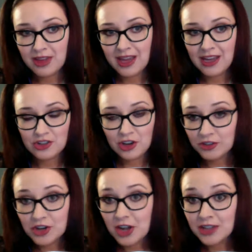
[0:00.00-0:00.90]
and Charles
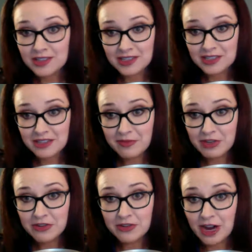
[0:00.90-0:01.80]
Johnson isn't even being
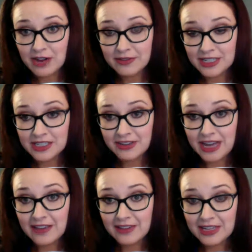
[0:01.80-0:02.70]
drafted, doesn't even
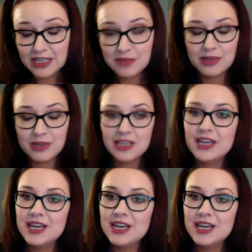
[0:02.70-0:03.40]
have an ADP.